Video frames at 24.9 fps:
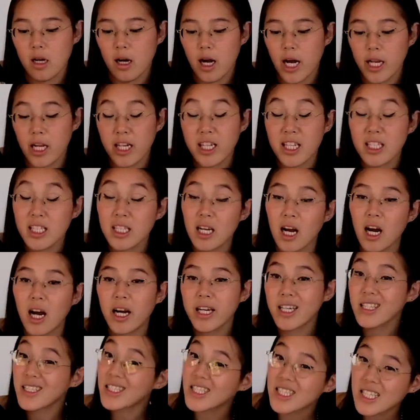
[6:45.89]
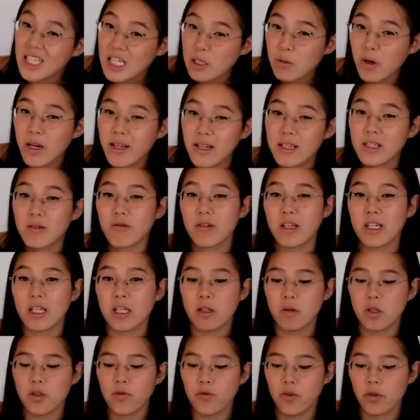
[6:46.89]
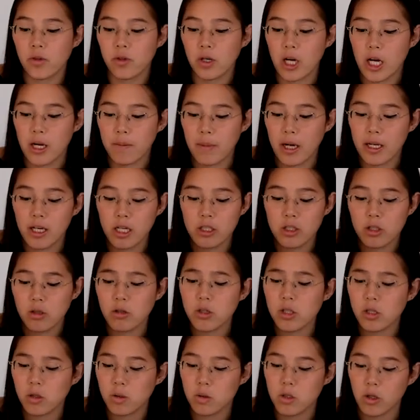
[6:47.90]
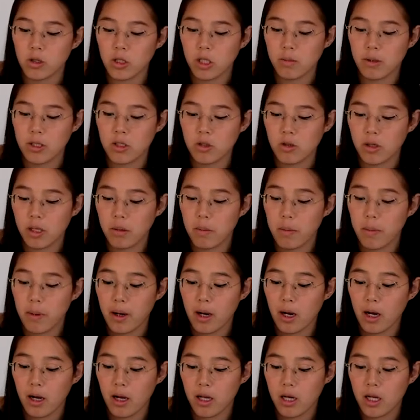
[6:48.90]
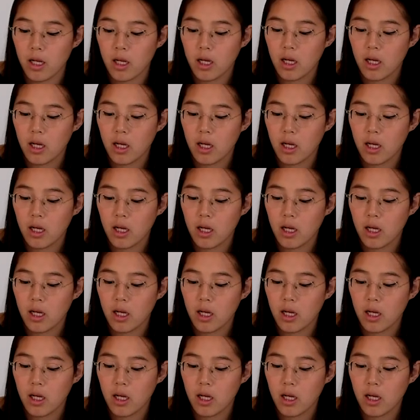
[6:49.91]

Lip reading: And I can see why that's really useful. And I do shoot documentary, but